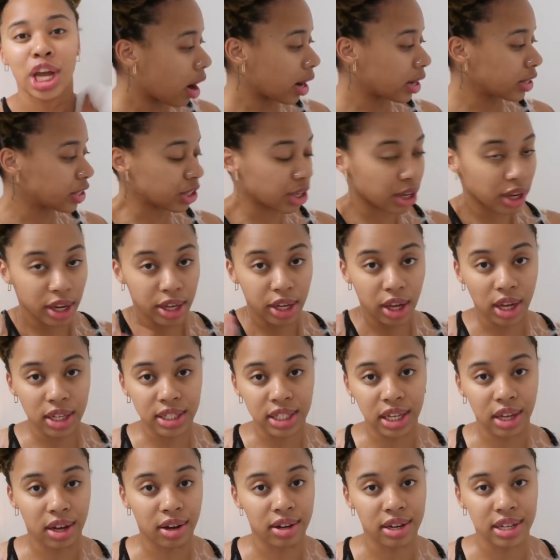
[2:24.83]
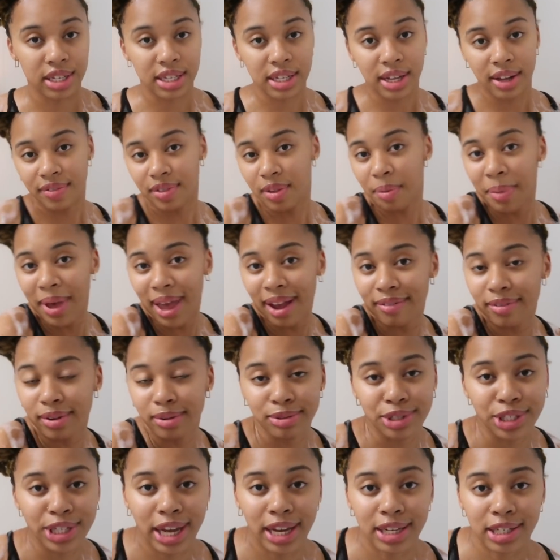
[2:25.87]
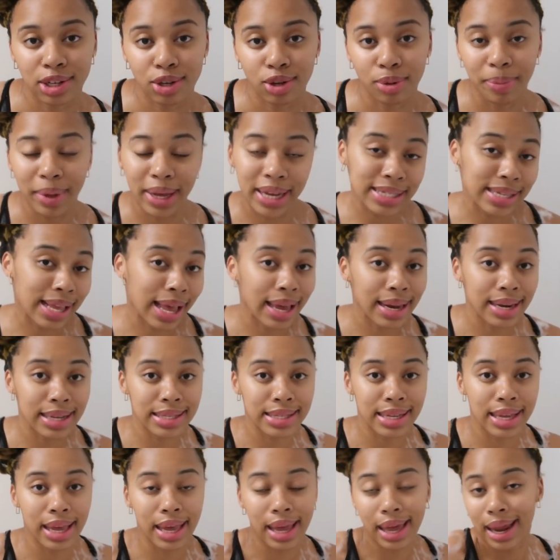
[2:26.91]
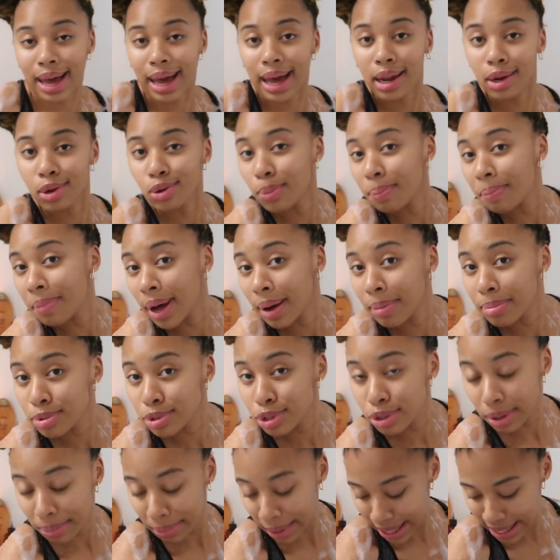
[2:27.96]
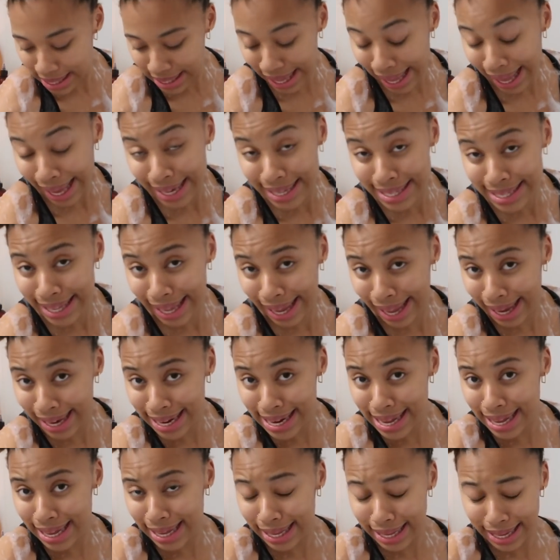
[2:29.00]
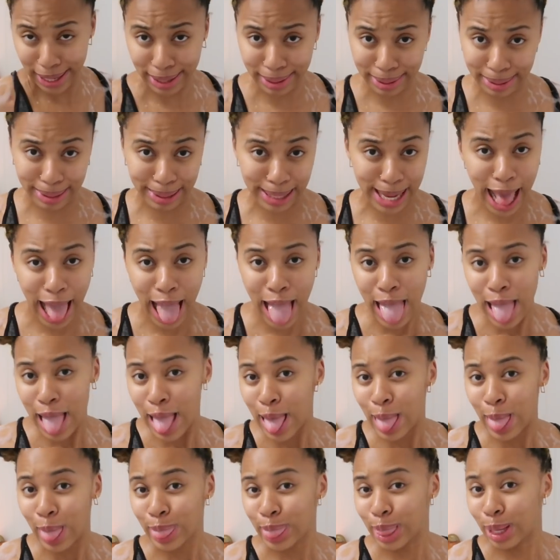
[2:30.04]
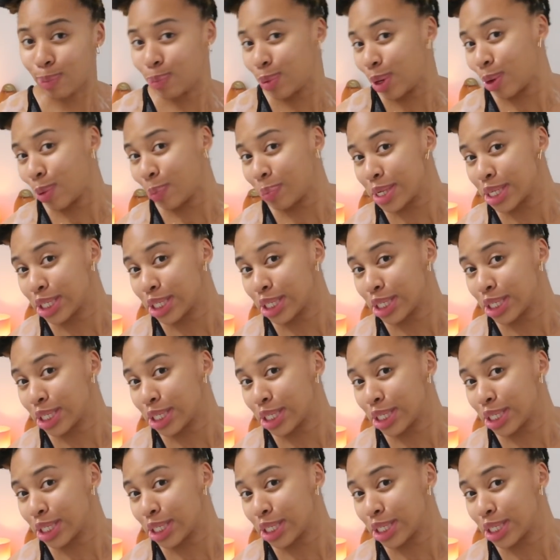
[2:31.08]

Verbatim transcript: All right, y'all. Y'all see all the stuff. The background changed a little bit because I had to take, and I got little bubbles on me because I had to take in a little thumbnail